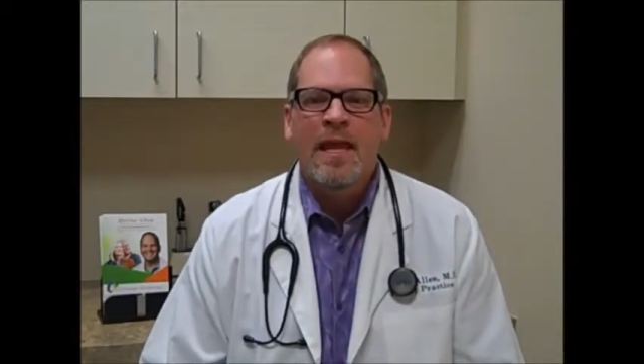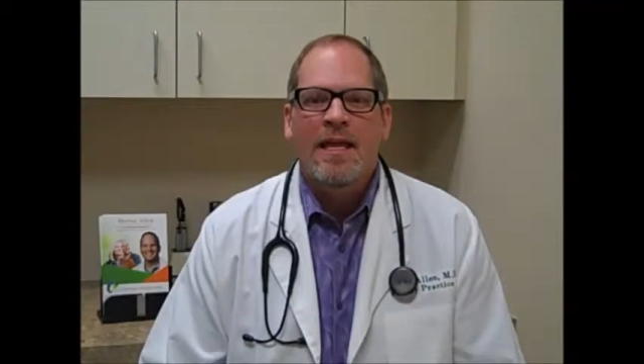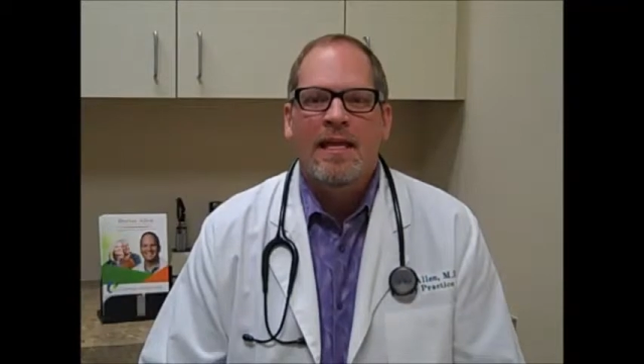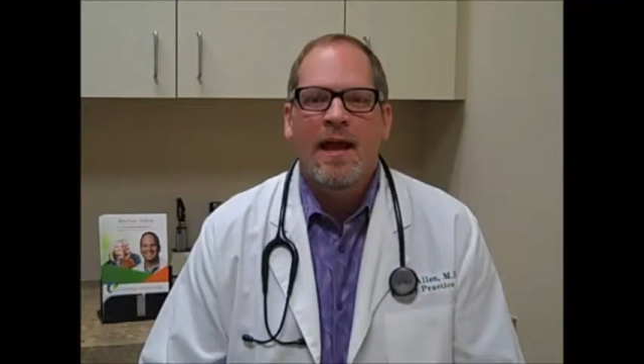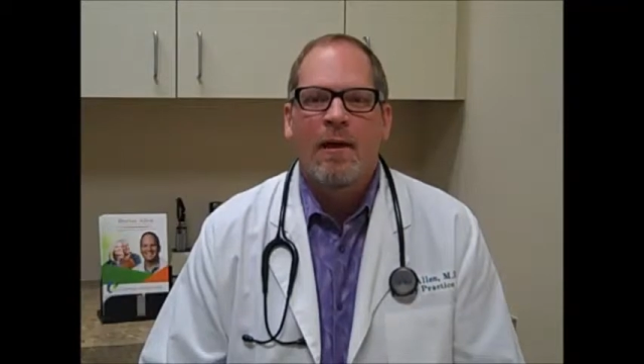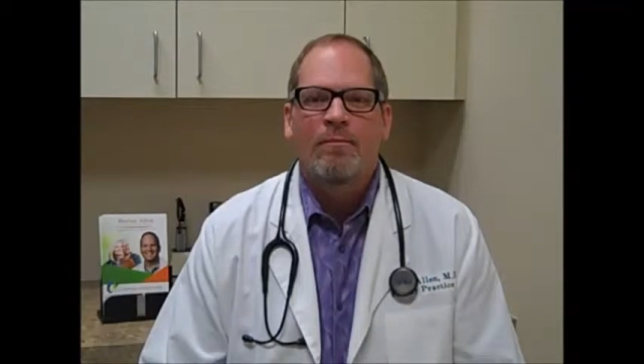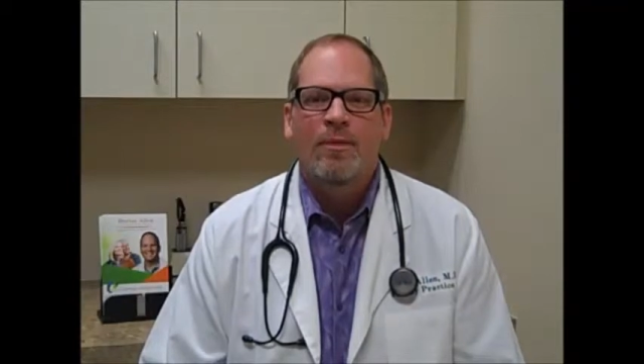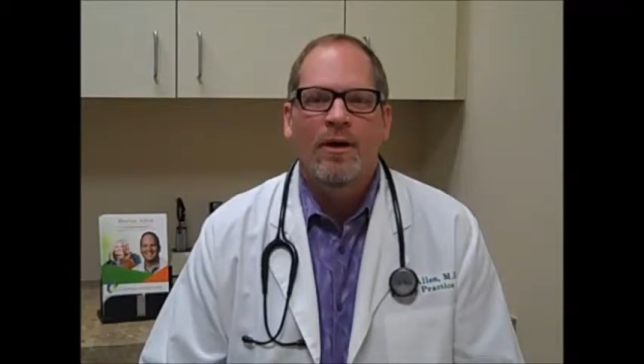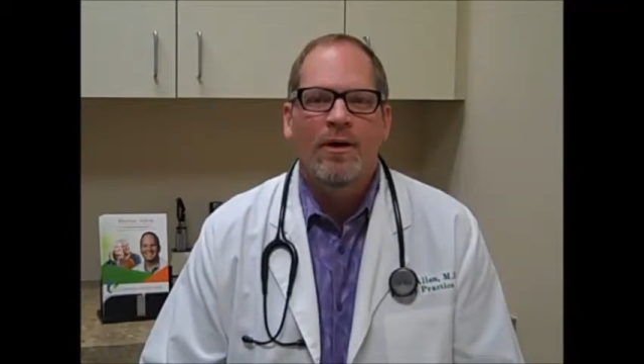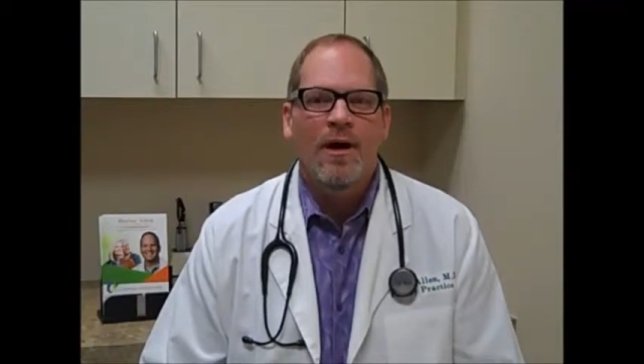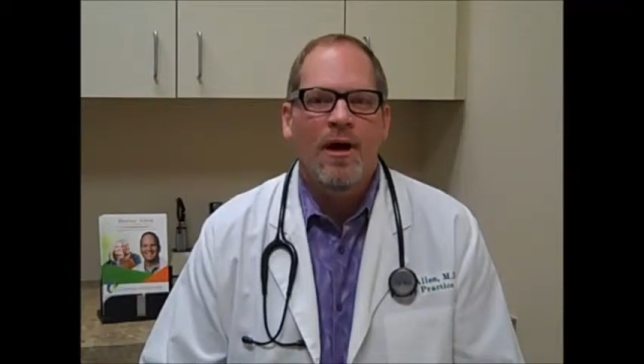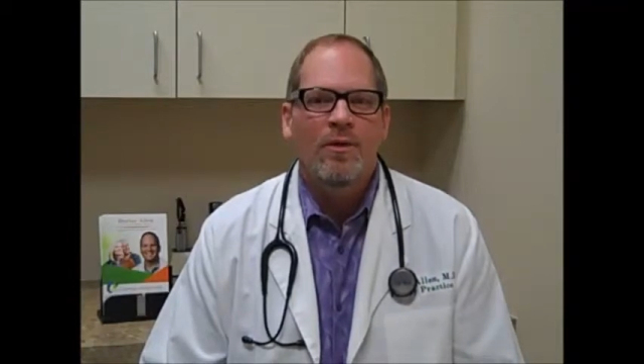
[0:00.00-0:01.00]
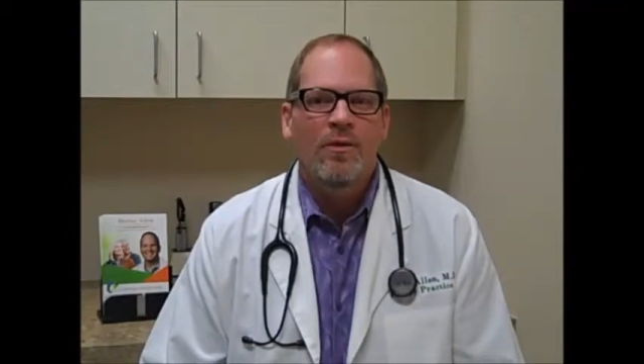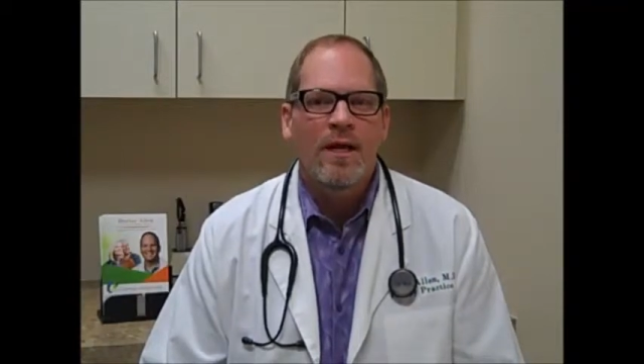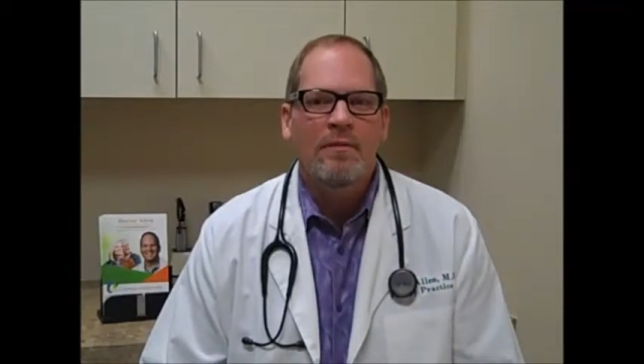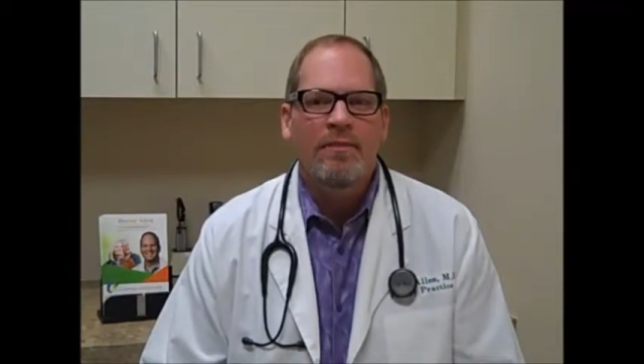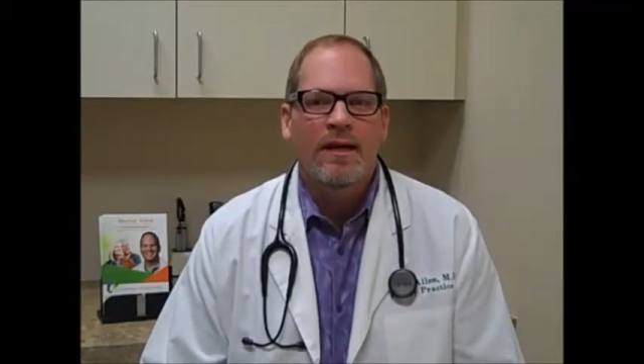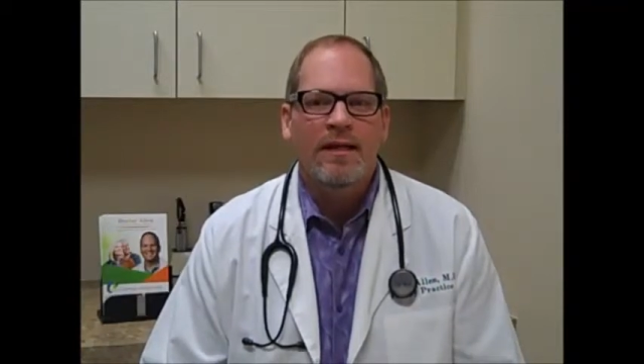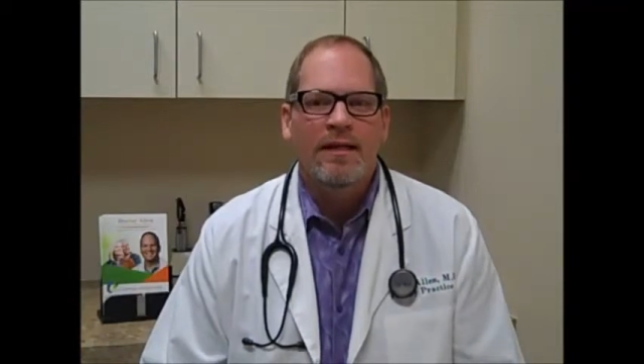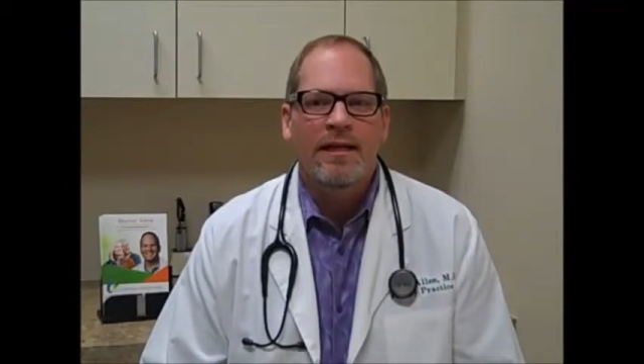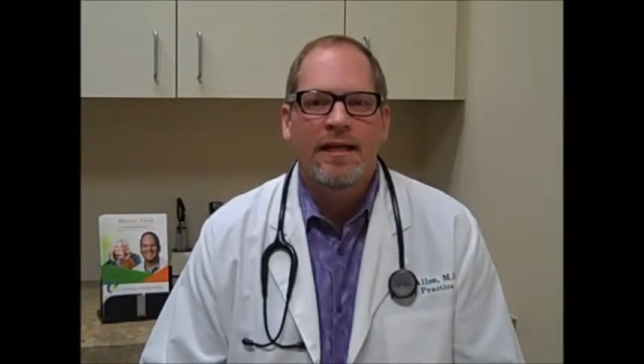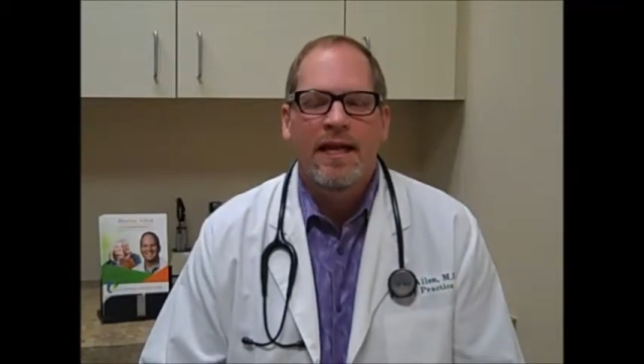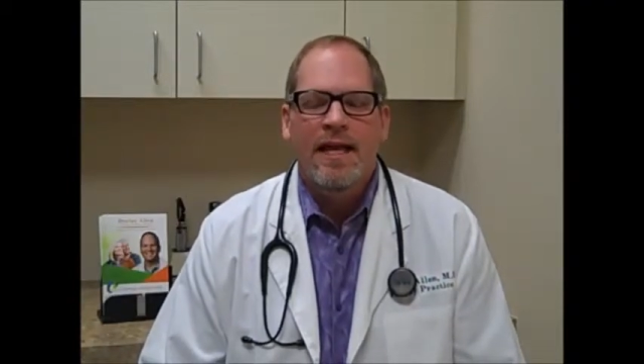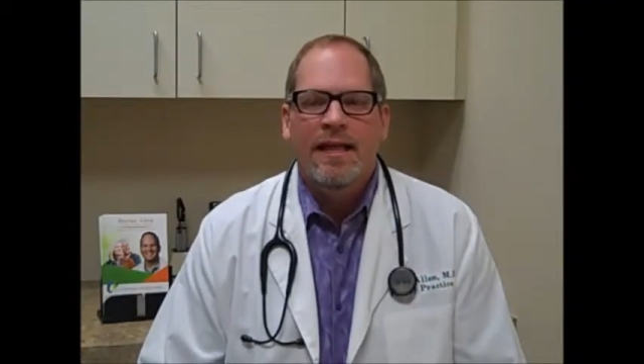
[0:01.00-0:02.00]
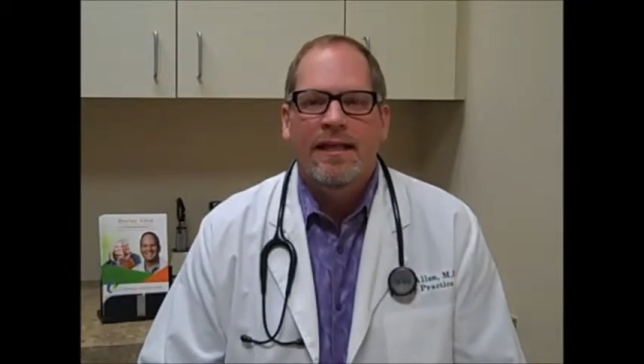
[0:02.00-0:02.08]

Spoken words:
Now, a book called Wheat Belly